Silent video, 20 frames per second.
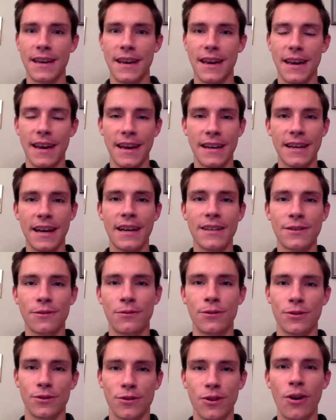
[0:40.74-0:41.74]
And as a
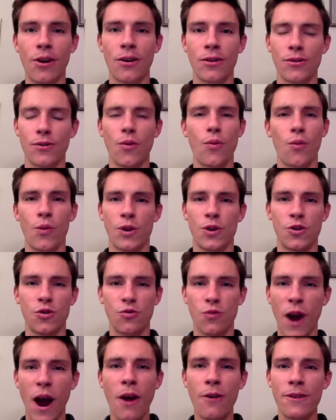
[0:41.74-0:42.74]
result, we're
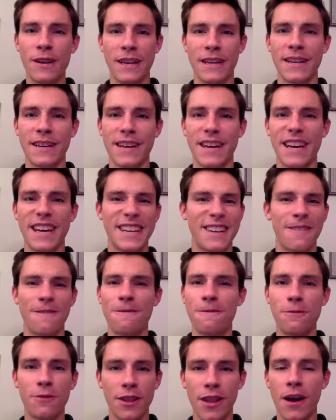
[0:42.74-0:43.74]
drowning in a
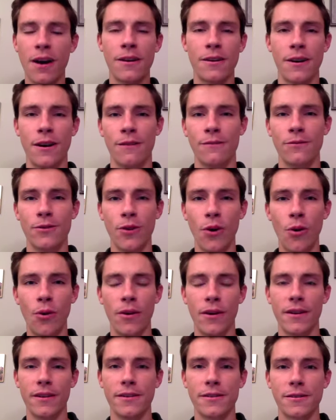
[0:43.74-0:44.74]
flood of
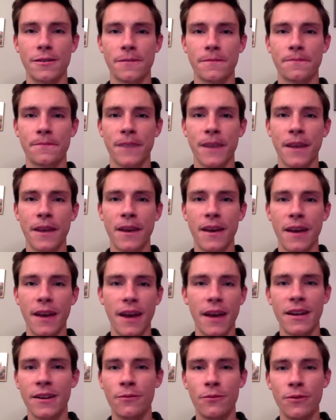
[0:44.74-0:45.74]
noise.
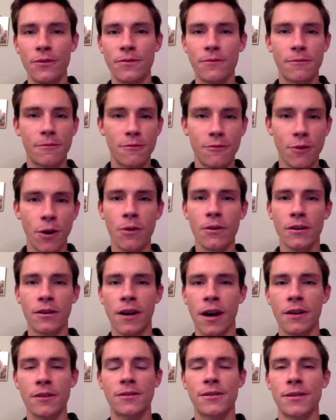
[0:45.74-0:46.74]
And we've grown
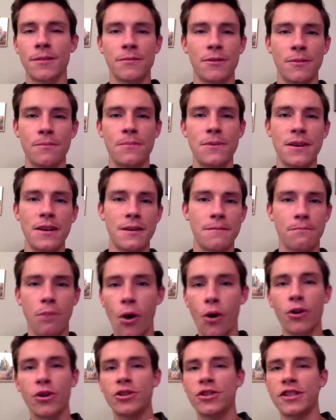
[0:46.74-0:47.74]
accustomed to being
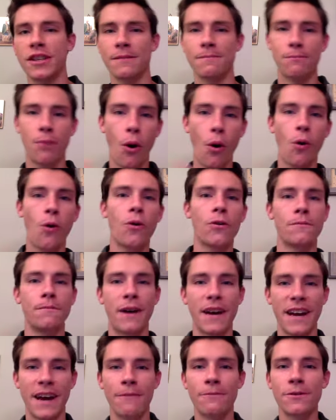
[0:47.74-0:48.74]
pushed and pulled by
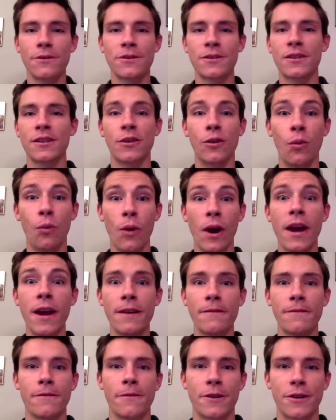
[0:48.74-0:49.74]
every single
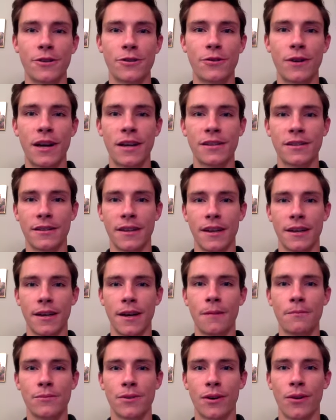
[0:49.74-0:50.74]
wave of distraction that
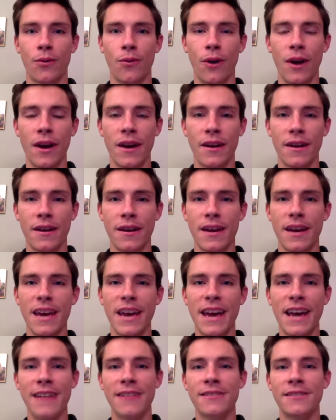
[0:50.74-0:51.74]
comes our way,
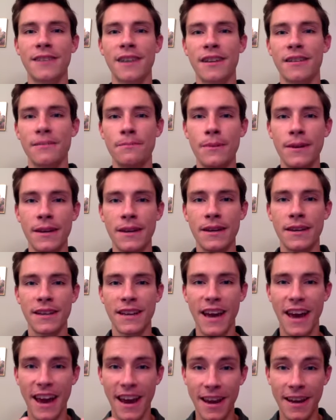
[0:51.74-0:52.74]
instead of being
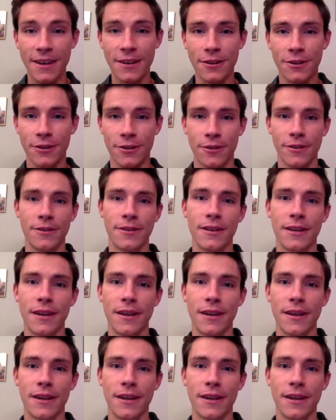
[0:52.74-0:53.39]
anchored